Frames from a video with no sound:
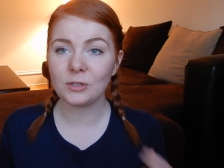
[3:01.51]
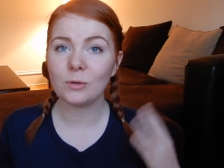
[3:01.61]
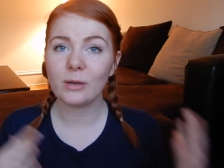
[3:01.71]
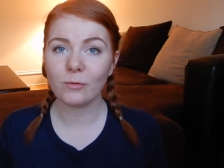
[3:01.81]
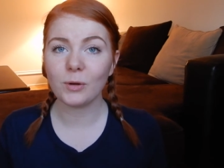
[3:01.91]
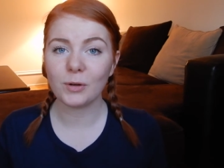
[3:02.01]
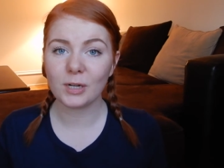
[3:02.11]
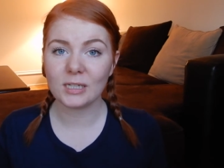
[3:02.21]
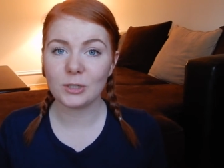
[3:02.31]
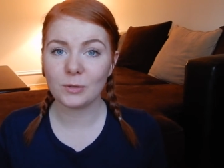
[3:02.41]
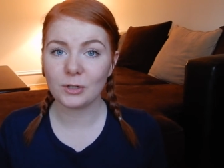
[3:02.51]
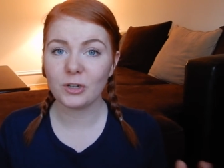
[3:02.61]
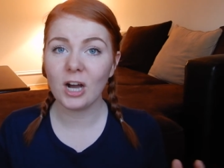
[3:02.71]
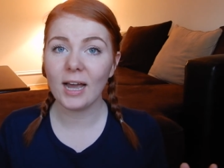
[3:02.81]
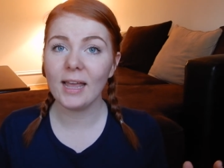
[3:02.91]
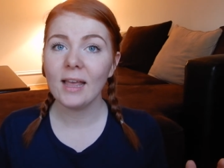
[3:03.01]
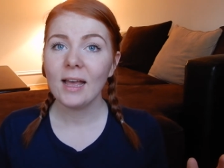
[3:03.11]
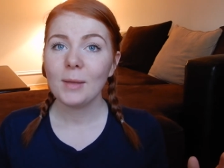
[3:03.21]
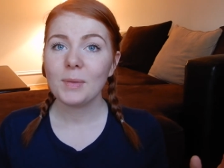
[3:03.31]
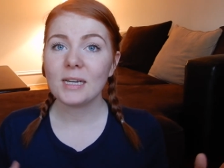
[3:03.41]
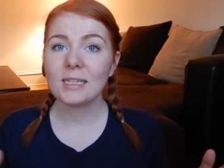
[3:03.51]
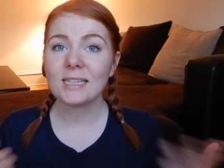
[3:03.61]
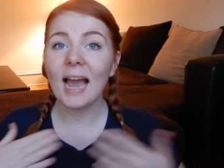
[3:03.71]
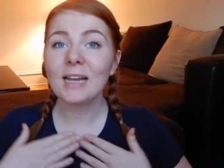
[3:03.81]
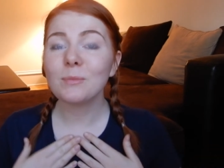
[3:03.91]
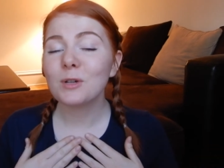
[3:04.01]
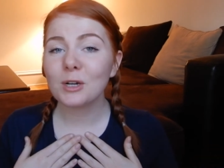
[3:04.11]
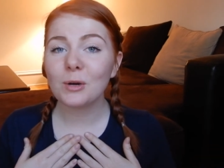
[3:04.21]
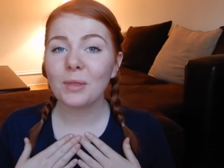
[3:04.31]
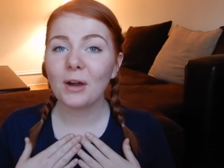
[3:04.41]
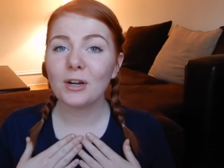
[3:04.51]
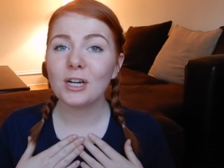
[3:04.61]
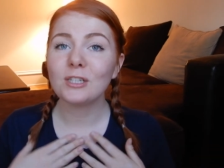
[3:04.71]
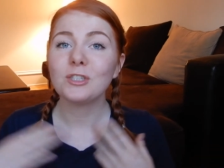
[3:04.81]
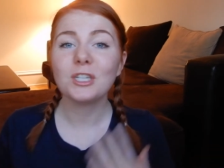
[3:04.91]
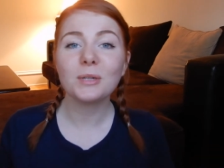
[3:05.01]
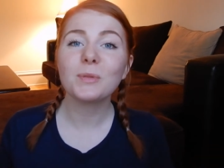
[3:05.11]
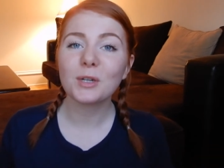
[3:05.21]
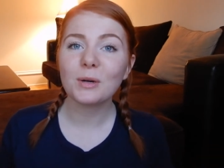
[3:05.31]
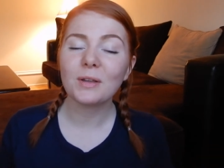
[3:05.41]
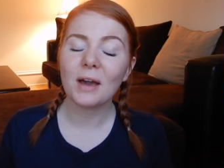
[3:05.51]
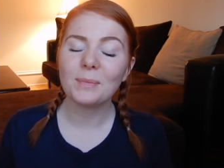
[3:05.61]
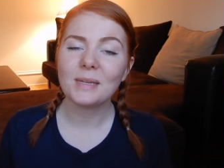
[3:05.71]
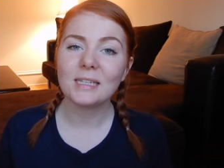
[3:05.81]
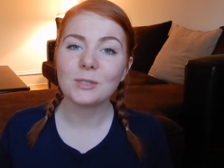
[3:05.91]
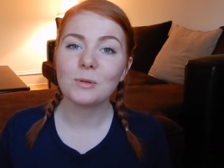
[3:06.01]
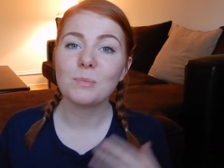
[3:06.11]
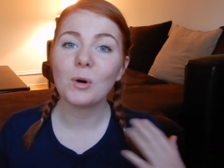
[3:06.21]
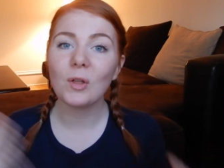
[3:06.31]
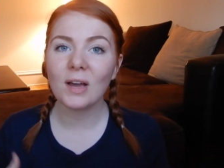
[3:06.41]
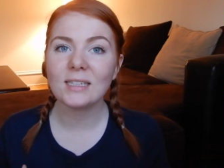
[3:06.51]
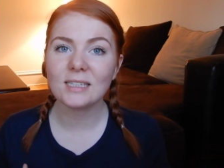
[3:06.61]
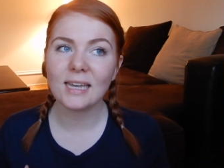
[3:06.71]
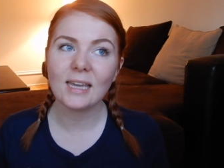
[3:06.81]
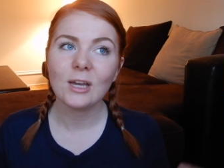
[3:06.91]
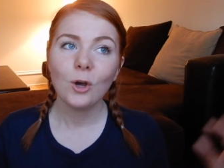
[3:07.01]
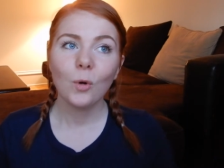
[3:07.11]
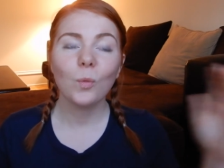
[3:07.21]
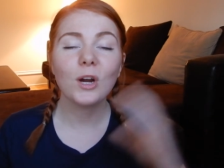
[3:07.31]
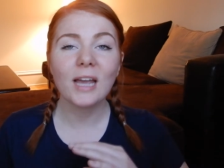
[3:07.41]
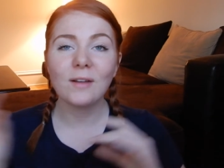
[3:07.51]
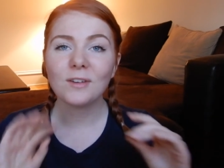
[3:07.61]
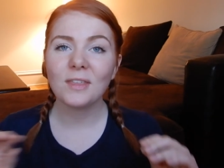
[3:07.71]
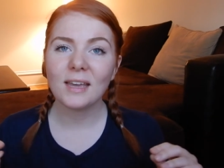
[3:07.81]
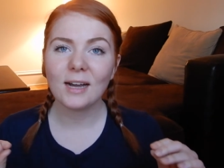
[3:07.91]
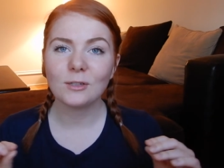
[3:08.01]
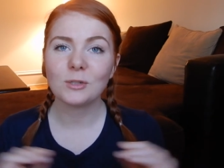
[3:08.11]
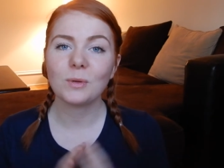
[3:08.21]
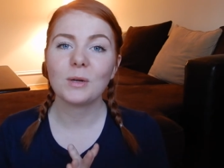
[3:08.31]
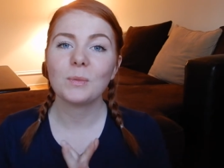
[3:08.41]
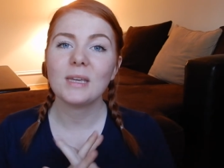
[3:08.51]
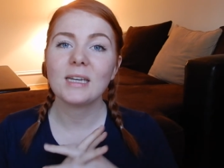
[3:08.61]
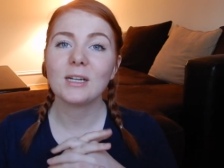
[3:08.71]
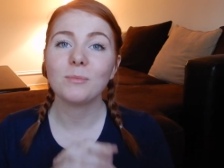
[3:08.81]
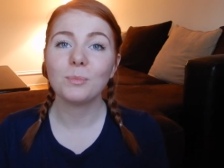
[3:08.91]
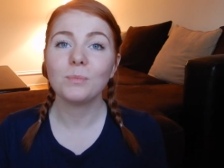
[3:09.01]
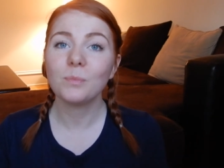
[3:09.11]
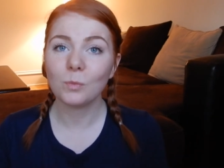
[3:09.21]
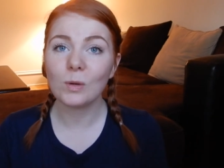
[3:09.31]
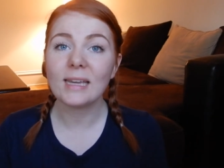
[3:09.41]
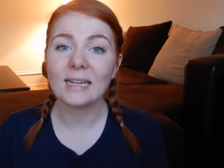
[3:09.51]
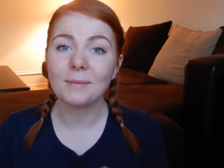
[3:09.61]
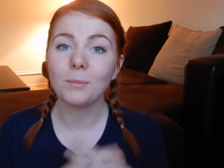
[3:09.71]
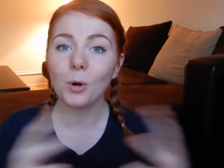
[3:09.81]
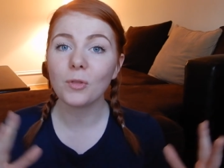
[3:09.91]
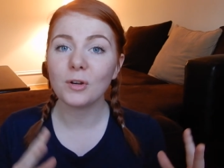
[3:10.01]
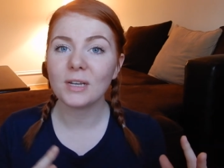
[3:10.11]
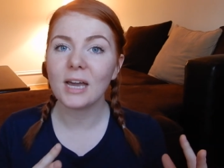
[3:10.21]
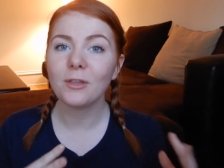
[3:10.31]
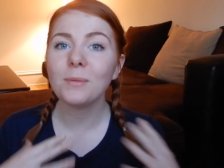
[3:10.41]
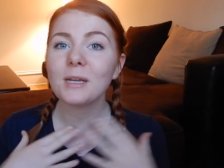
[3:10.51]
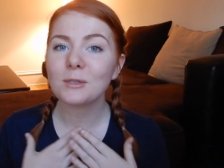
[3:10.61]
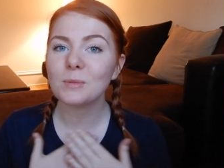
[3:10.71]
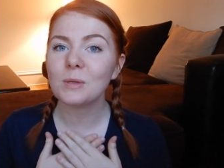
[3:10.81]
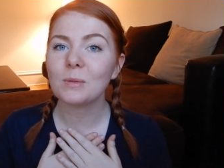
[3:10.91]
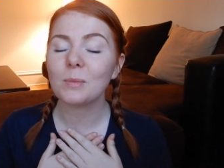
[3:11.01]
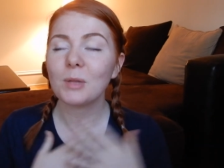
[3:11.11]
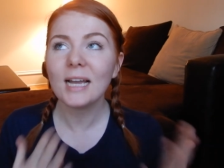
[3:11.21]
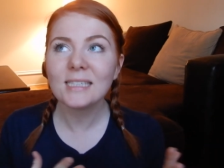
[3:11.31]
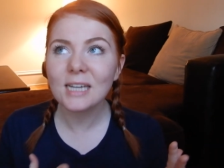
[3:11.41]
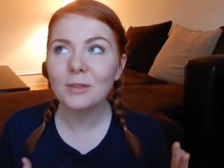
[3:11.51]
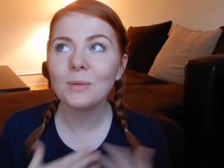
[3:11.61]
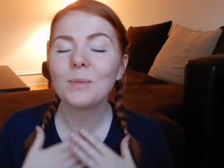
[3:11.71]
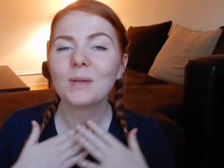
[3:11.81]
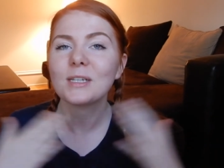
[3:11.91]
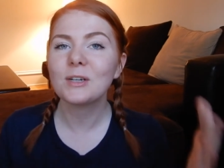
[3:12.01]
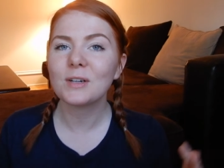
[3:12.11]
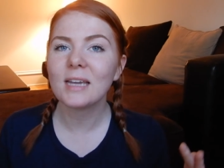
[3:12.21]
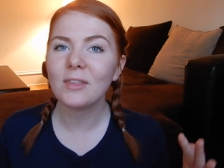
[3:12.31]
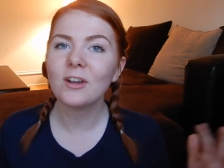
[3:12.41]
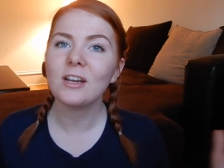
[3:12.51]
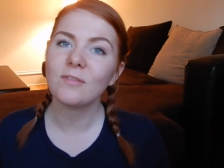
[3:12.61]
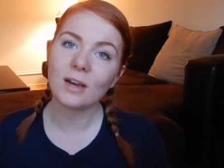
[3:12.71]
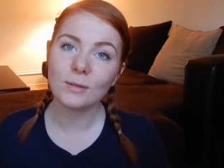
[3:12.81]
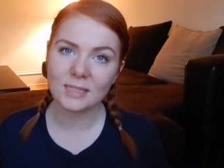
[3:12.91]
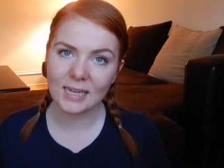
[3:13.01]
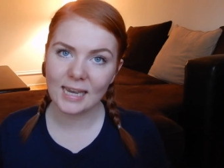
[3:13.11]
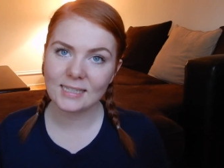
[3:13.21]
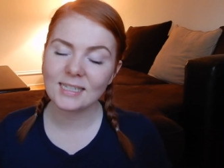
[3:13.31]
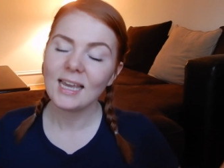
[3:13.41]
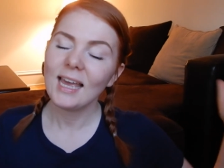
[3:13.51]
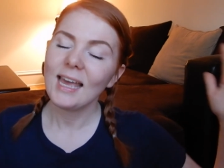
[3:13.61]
do, if we were gonna do it or not, because I didn't want to go without her and she didn't want to go without me. So we both had to like work everything out to where we could we could both go together, because we applied together, we wanted to go together if that was the case.